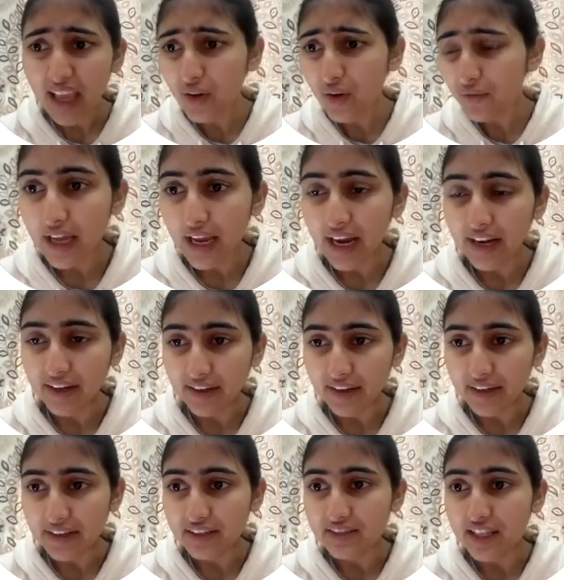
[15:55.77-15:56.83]
and of the
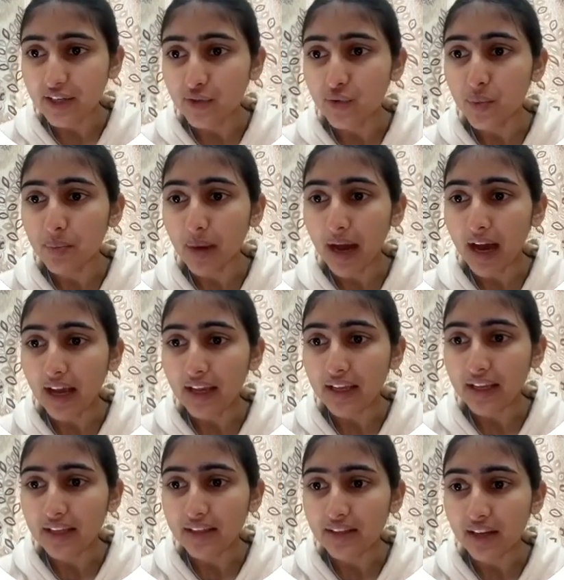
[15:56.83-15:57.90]
entries that you
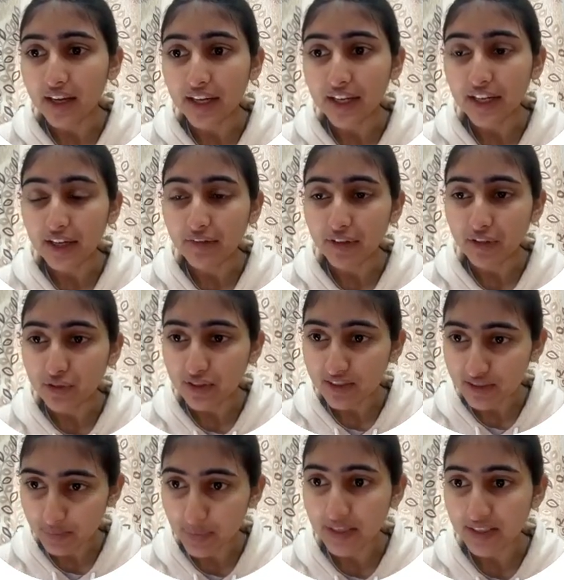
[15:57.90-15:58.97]
mark in the
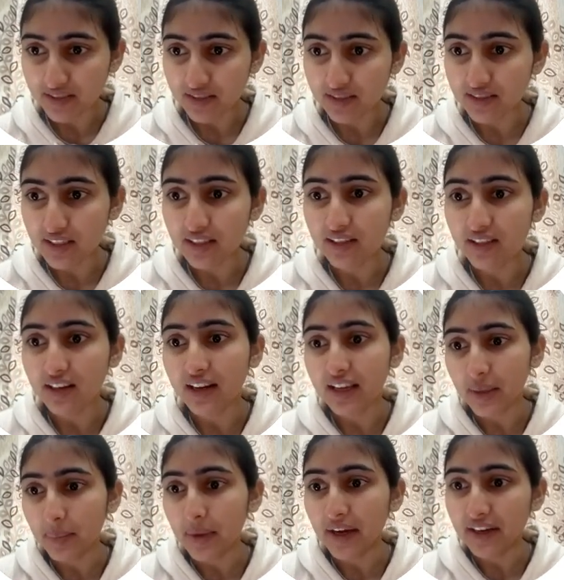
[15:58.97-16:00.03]
individual spaces in
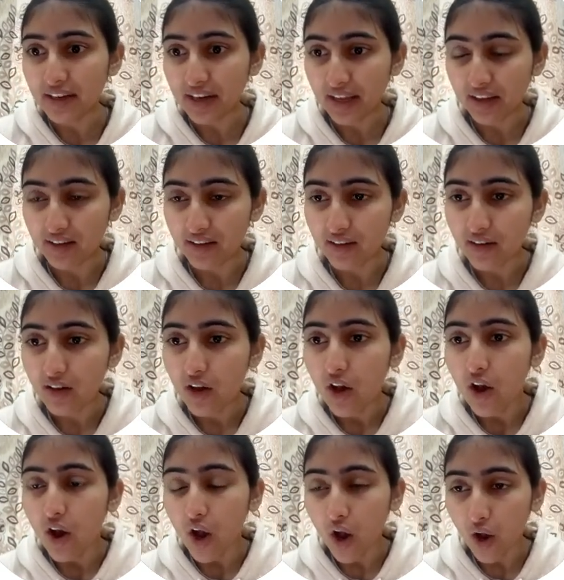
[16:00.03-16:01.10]
the KPI tracker,
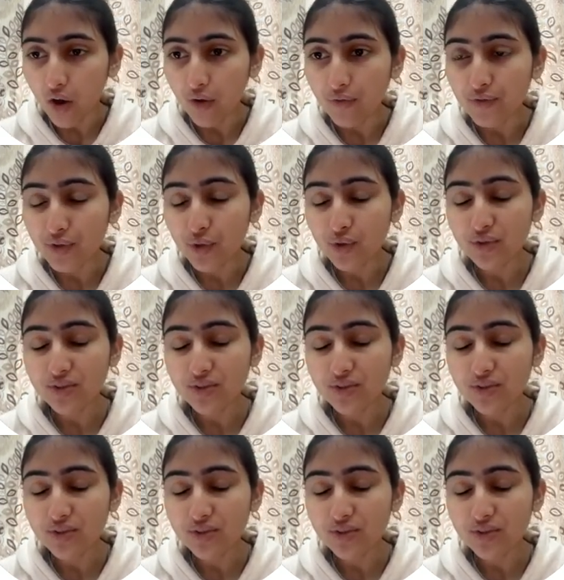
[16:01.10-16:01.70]
all of